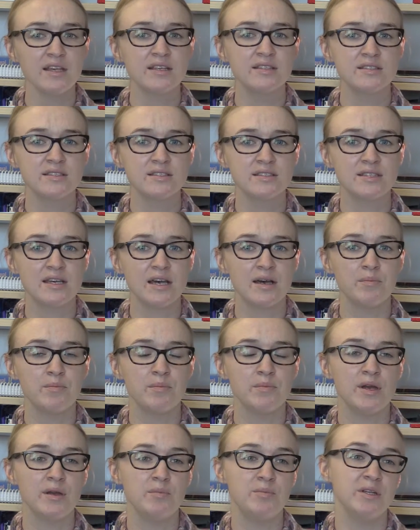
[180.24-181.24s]

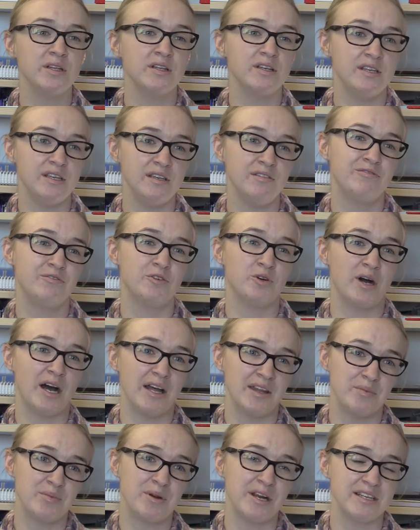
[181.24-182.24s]
some ability for
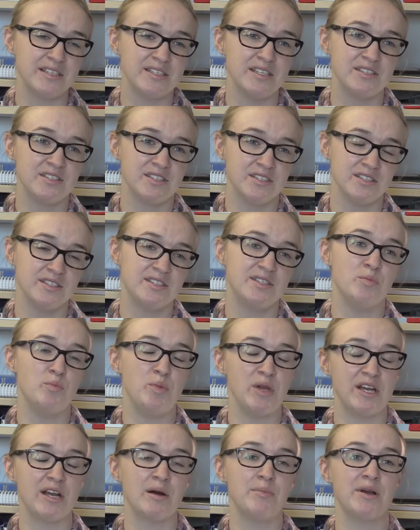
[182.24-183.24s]
other practitioners to
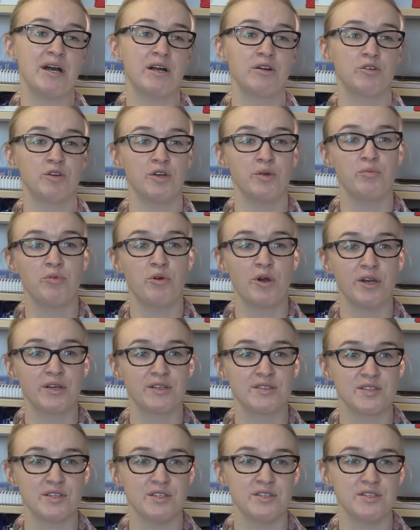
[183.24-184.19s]
pick up our group work, so